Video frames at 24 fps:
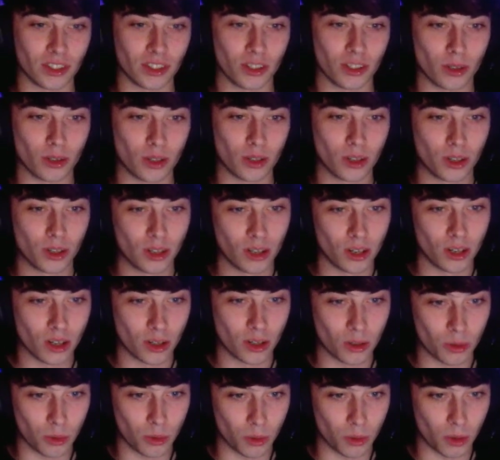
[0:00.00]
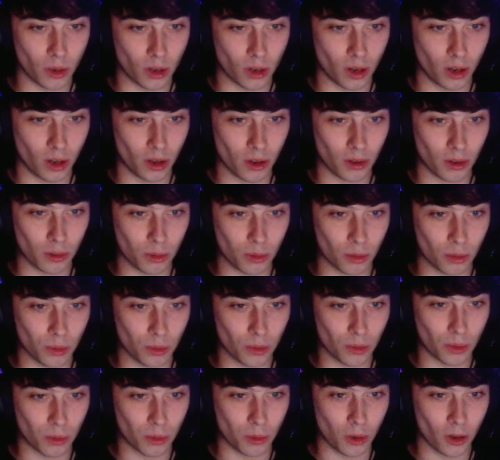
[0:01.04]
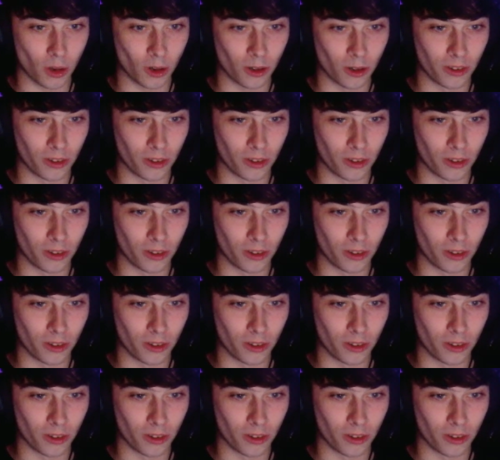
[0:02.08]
the whirl